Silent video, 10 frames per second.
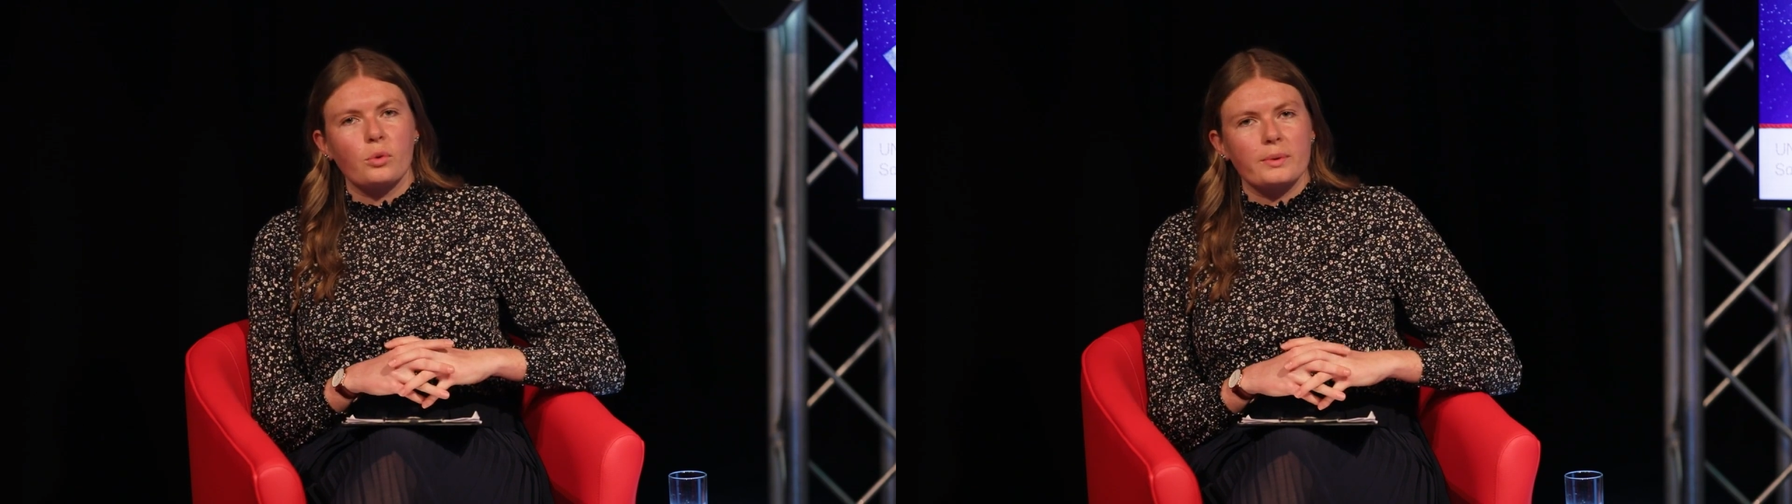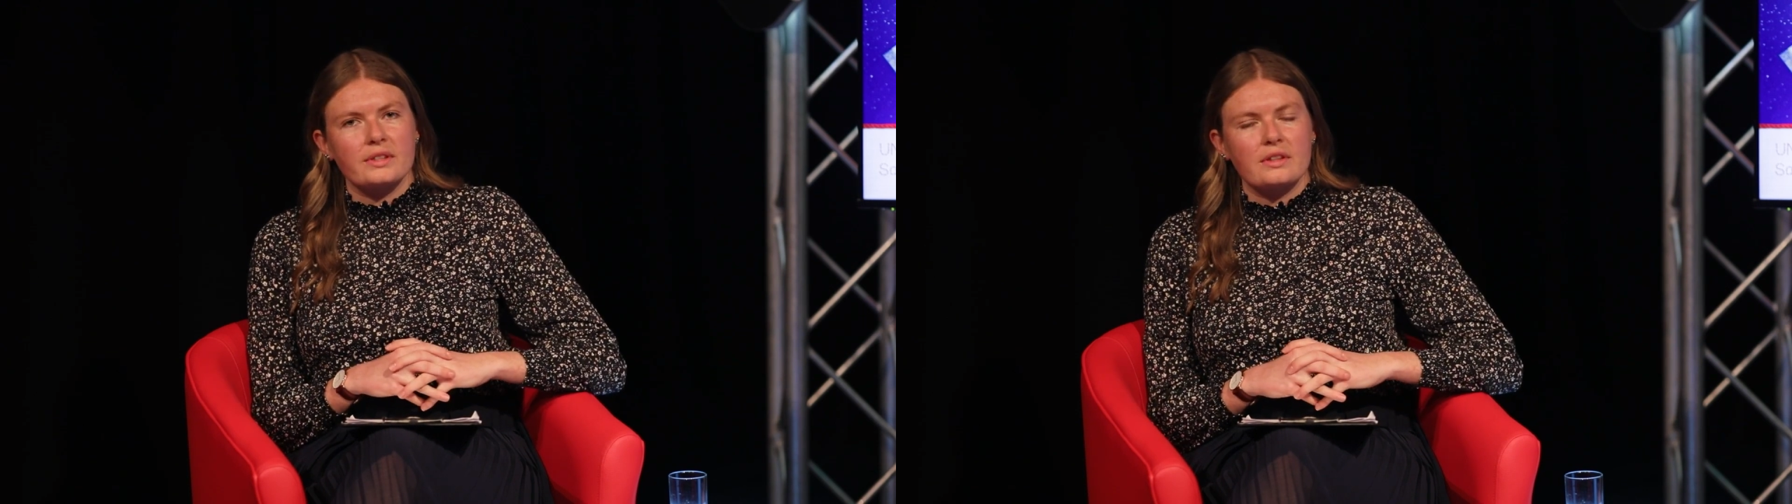
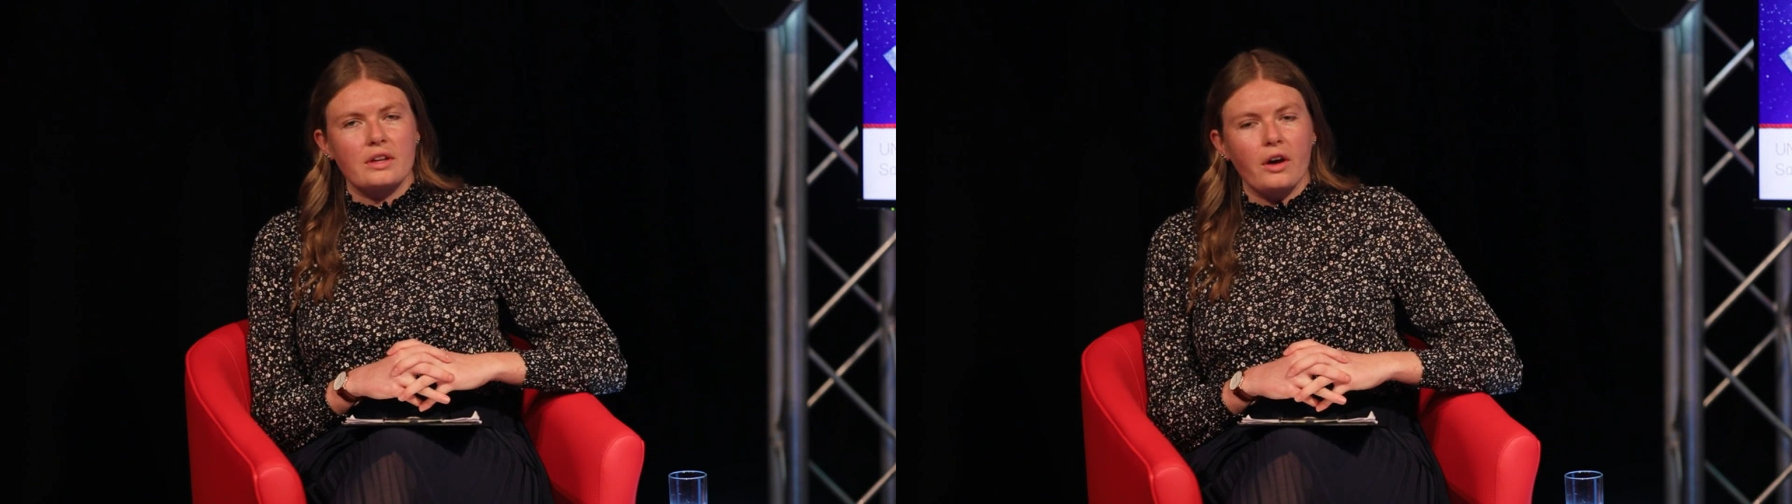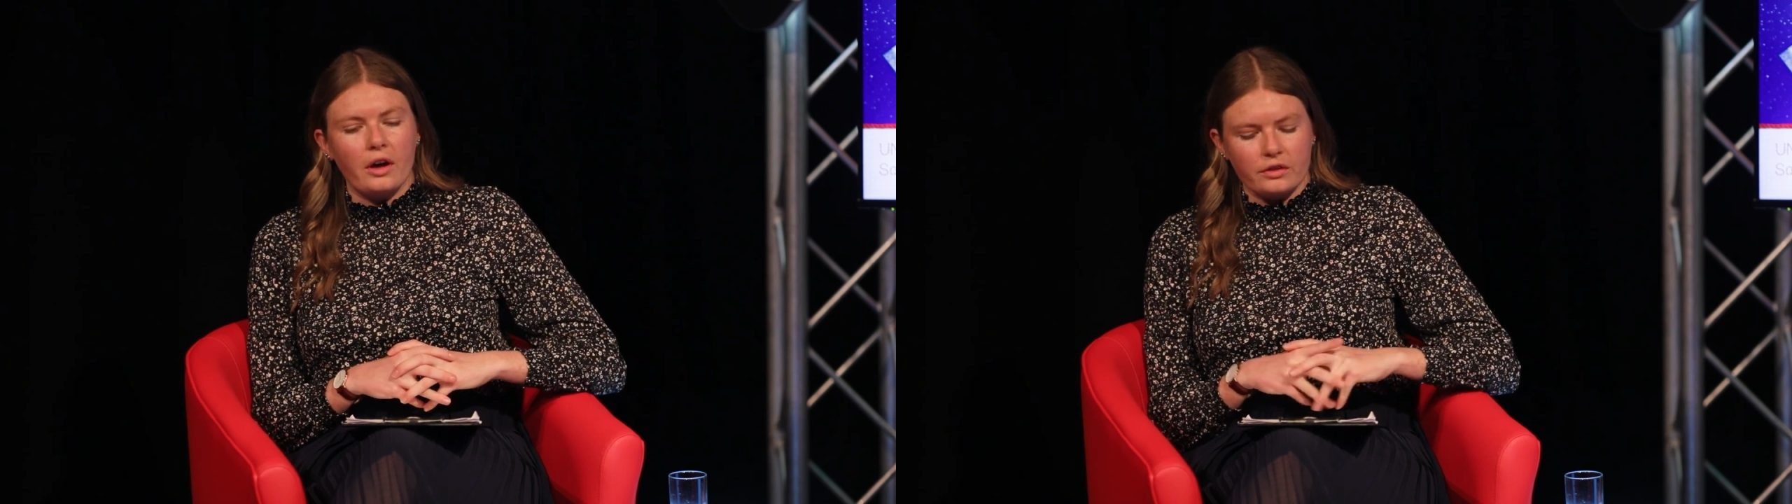orbits
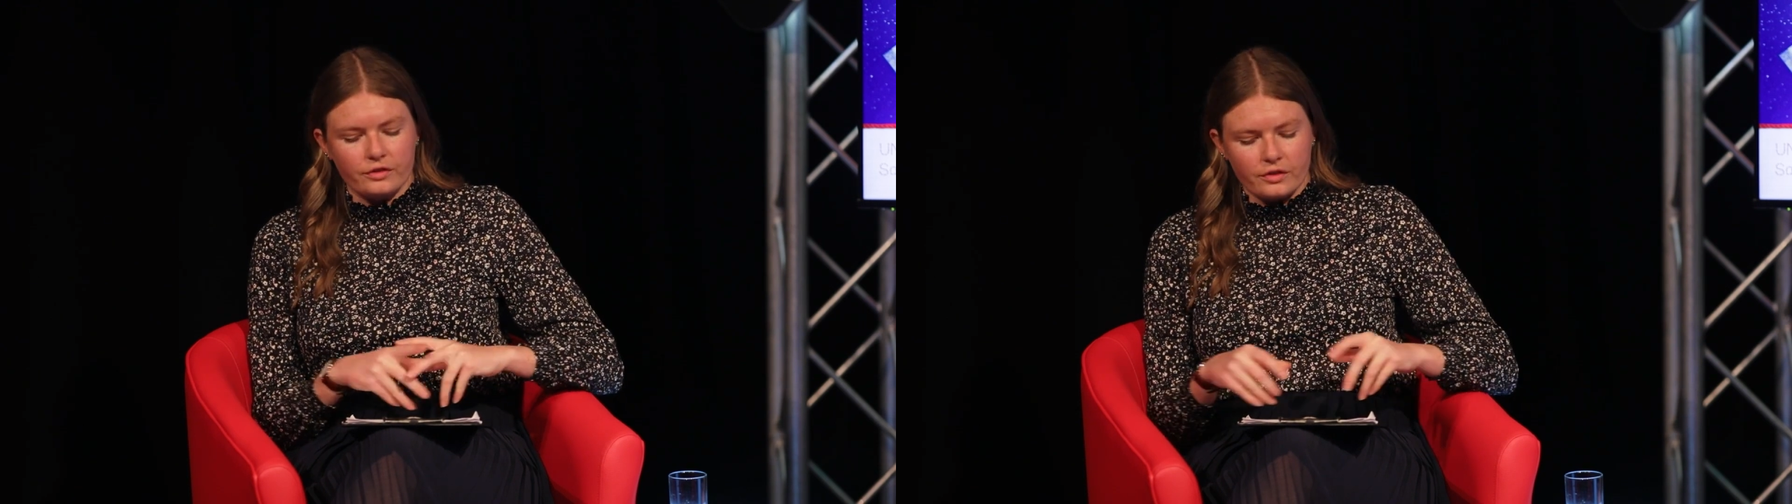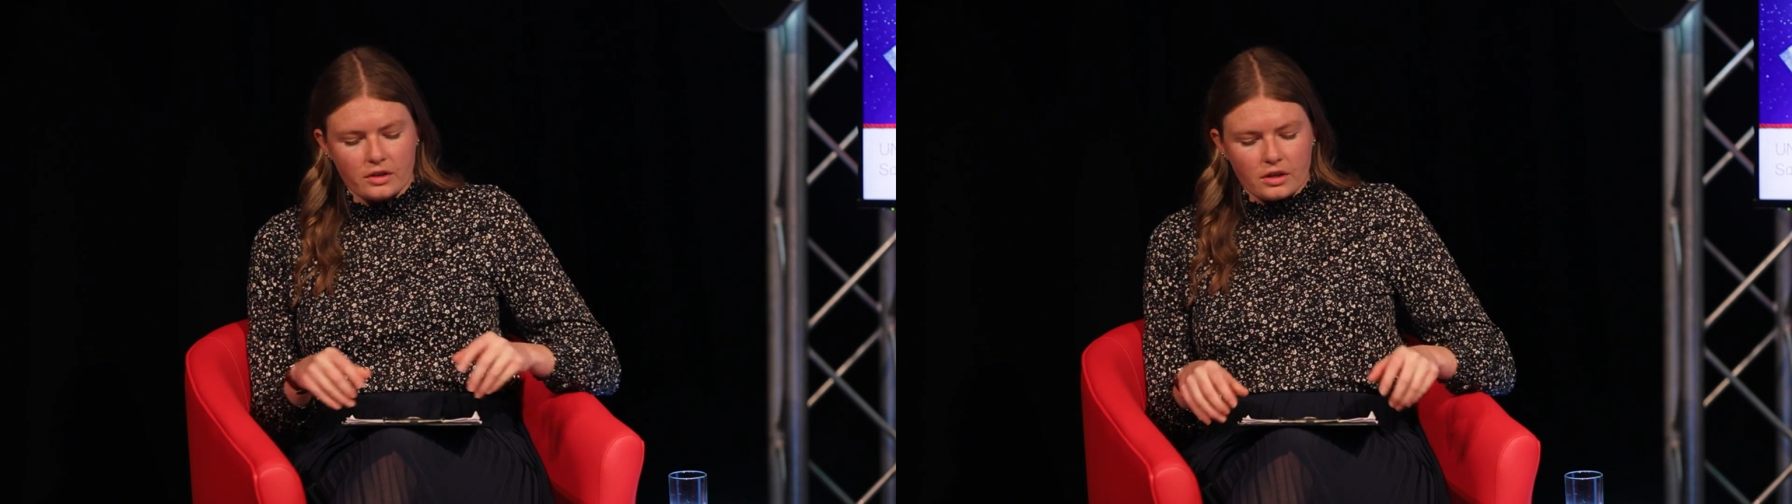the Earth.